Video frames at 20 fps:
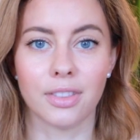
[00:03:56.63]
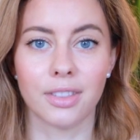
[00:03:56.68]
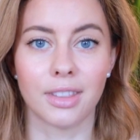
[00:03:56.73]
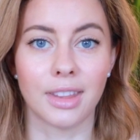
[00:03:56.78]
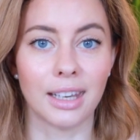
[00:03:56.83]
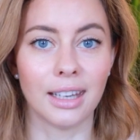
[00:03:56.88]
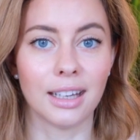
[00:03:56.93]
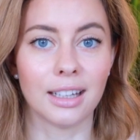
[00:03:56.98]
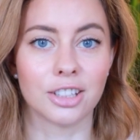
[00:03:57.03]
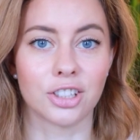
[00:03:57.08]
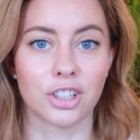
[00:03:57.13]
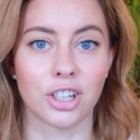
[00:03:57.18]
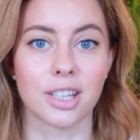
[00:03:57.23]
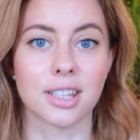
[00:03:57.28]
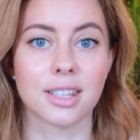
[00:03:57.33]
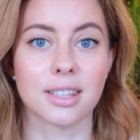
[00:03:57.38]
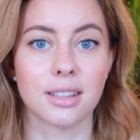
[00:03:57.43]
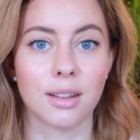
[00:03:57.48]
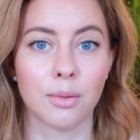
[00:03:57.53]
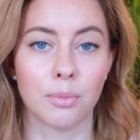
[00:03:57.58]
They are
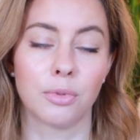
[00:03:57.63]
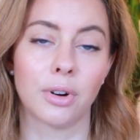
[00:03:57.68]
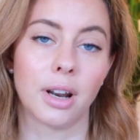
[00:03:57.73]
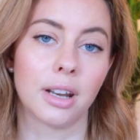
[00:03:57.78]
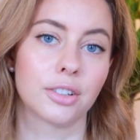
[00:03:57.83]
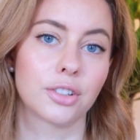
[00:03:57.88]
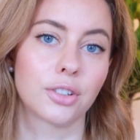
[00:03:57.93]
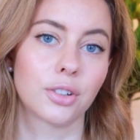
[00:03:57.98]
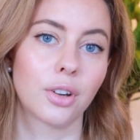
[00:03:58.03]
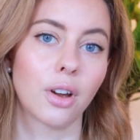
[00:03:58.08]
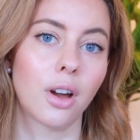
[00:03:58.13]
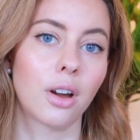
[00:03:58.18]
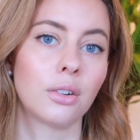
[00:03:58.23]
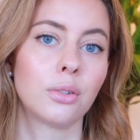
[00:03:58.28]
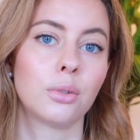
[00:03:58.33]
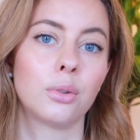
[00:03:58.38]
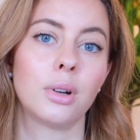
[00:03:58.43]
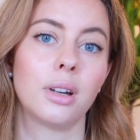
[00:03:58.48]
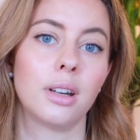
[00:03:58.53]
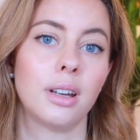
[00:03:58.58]
just the brand to
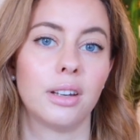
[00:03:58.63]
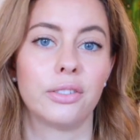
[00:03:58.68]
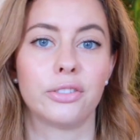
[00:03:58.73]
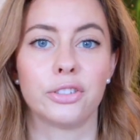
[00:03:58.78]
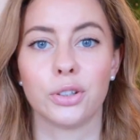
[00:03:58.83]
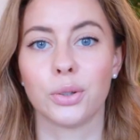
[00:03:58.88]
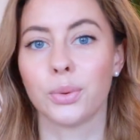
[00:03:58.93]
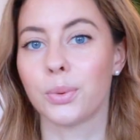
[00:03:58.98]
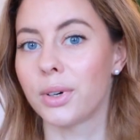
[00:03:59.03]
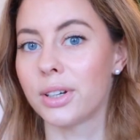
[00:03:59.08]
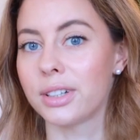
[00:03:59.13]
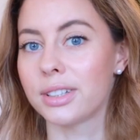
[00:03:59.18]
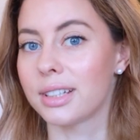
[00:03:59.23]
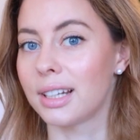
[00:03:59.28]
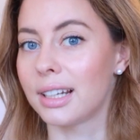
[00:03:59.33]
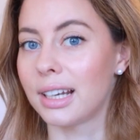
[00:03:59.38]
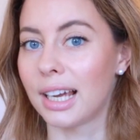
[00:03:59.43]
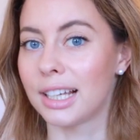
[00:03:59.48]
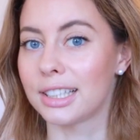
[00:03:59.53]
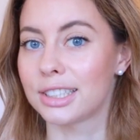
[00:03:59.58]
go if you want
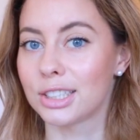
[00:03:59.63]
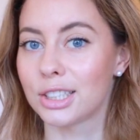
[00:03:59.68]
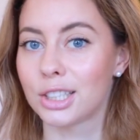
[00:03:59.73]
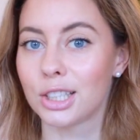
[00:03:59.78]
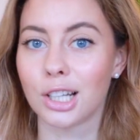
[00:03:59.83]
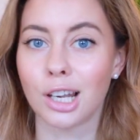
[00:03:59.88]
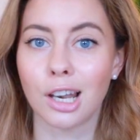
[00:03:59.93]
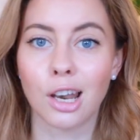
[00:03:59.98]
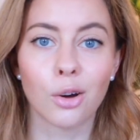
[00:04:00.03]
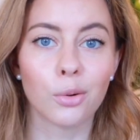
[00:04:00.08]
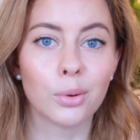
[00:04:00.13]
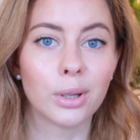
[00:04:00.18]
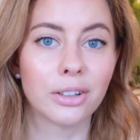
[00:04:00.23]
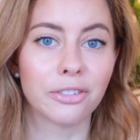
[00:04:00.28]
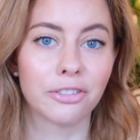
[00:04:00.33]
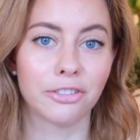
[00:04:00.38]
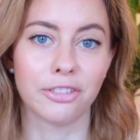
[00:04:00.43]
a nice glowy